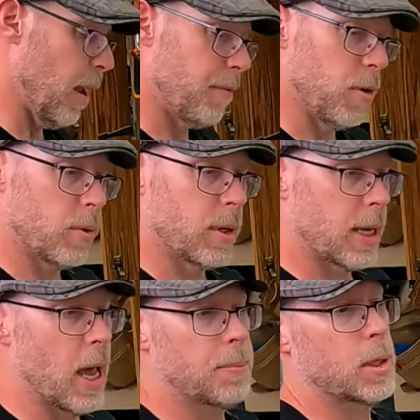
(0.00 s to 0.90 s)
If you
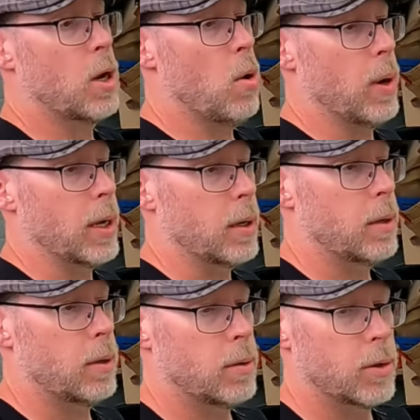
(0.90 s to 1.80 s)
kept going,
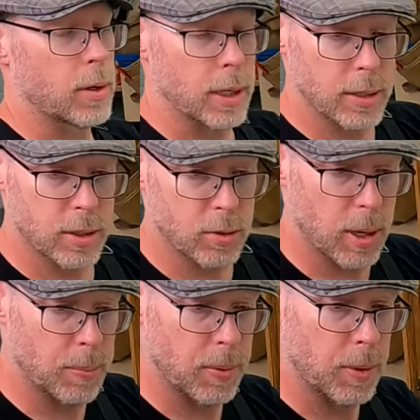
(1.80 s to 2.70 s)
you're going to
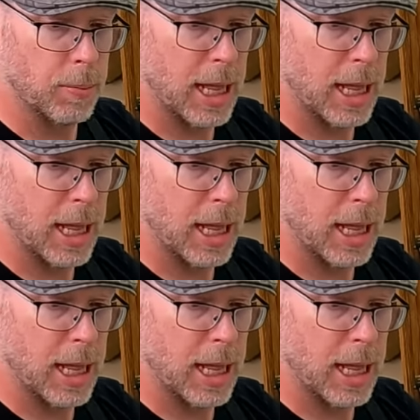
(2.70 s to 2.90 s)
strip the